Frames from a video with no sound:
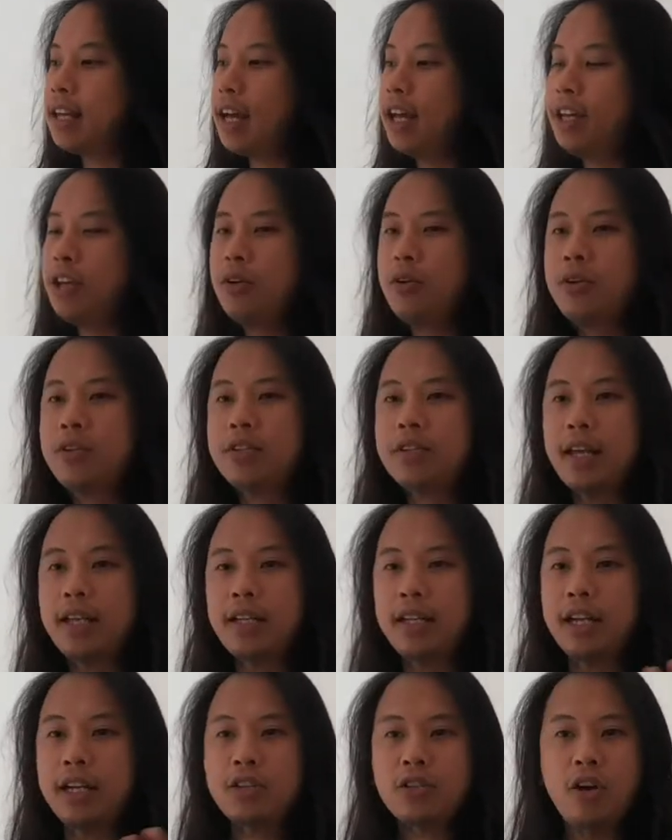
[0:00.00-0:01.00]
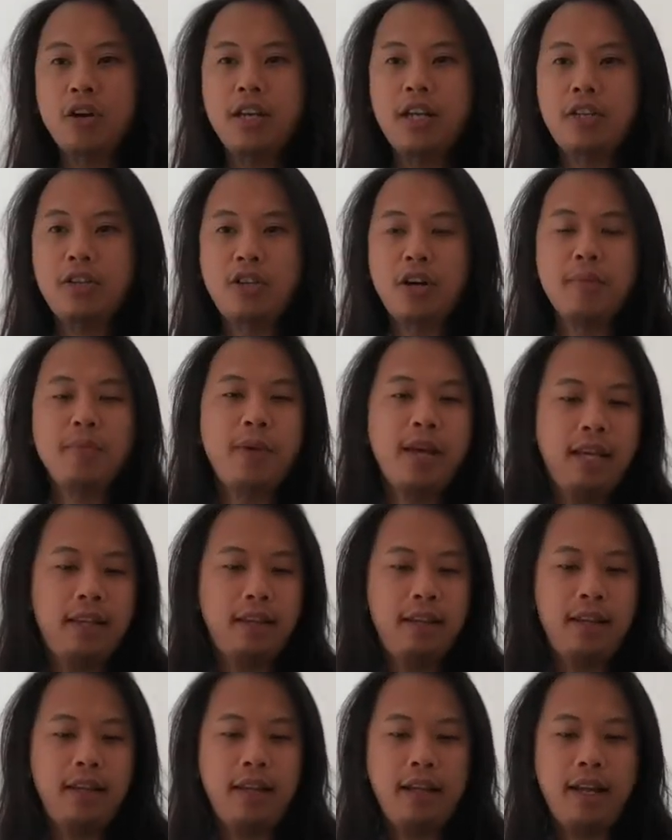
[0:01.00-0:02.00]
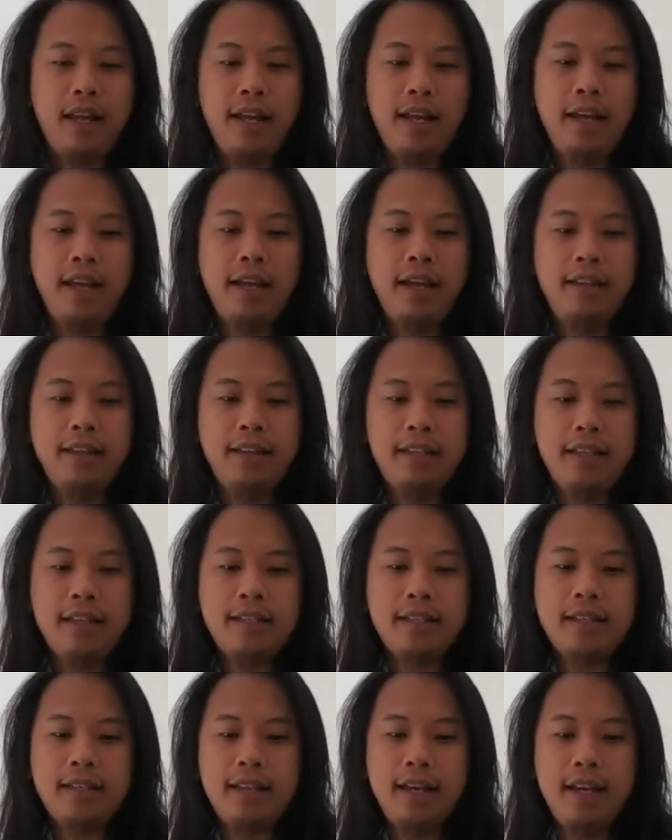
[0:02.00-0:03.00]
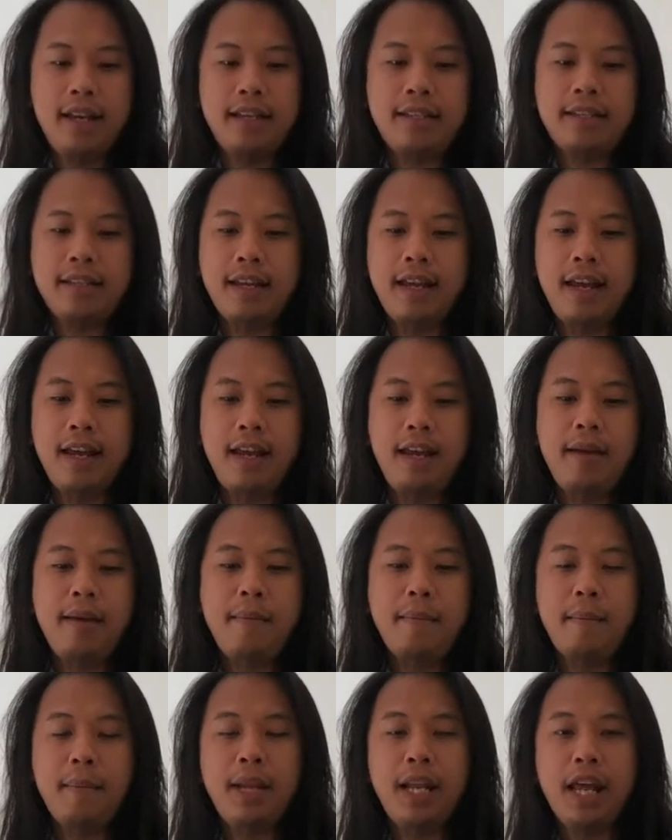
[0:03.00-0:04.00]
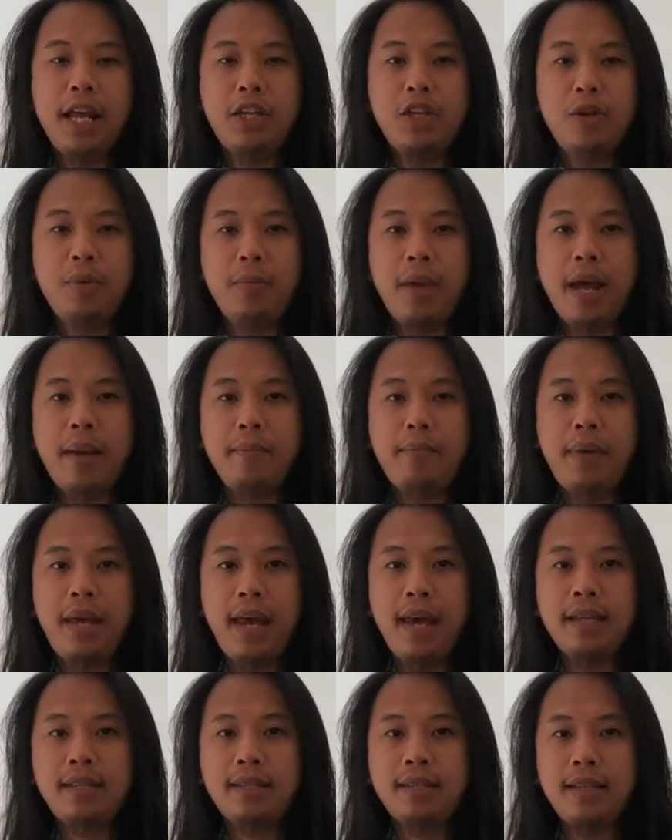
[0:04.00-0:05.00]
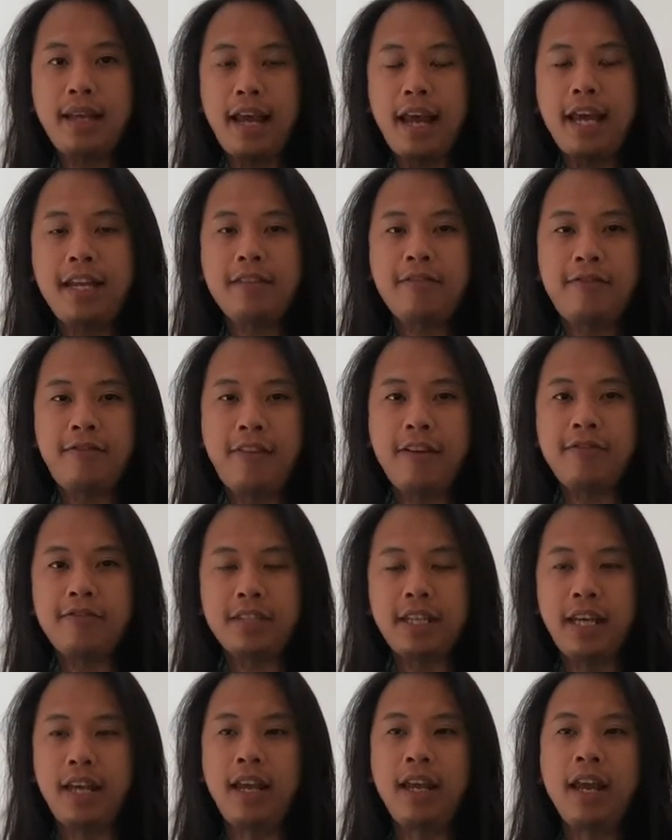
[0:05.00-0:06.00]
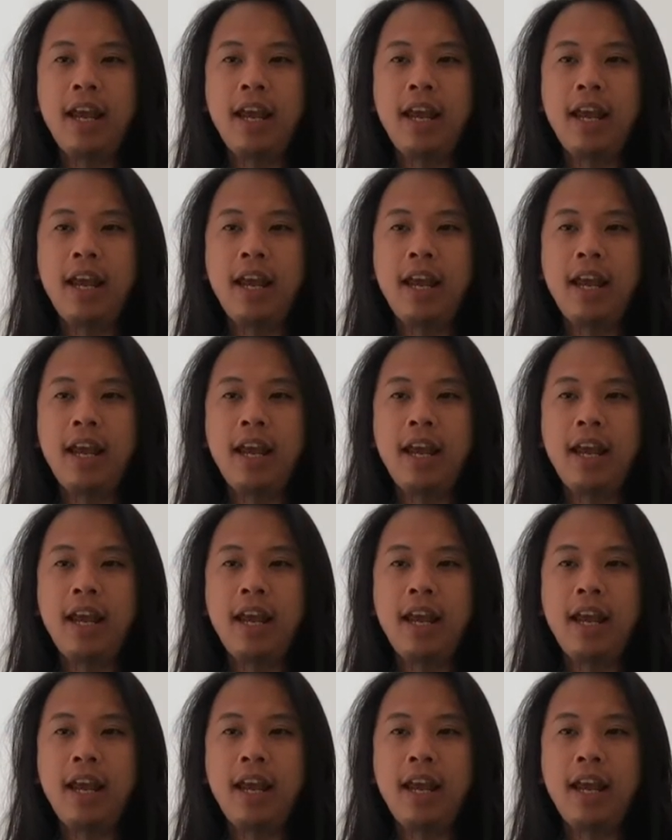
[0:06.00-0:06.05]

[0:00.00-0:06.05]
I use an electronic drum kit, and this is a Millennium MPS 850.